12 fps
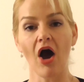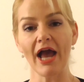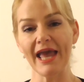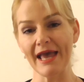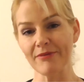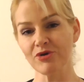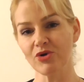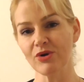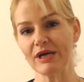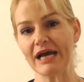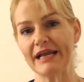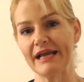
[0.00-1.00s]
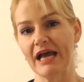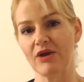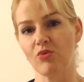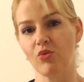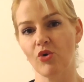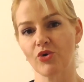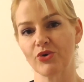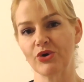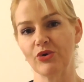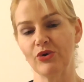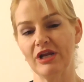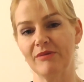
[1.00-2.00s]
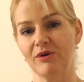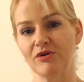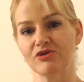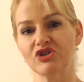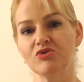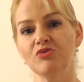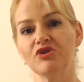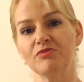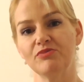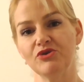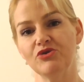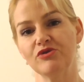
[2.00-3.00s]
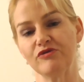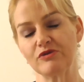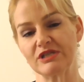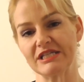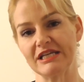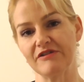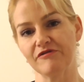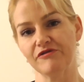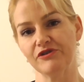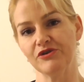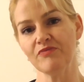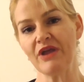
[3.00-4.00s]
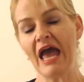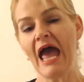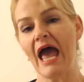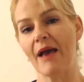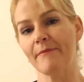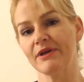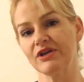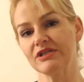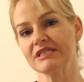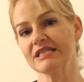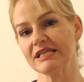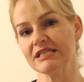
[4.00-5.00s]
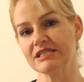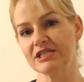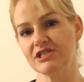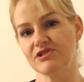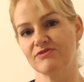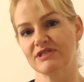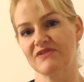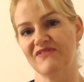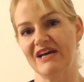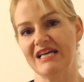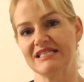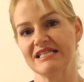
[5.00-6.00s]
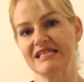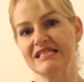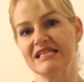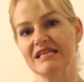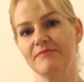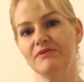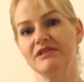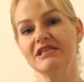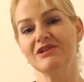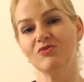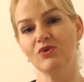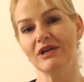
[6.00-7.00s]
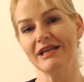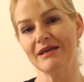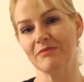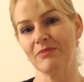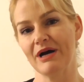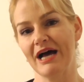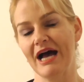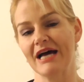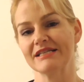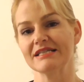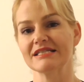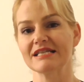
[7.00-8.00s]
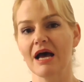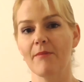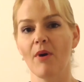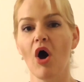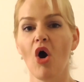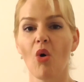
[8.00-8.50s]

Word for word: I am creating a water and oil emulsion with a beautiful skin feel, and because the continuous phase is lipid, it will impart some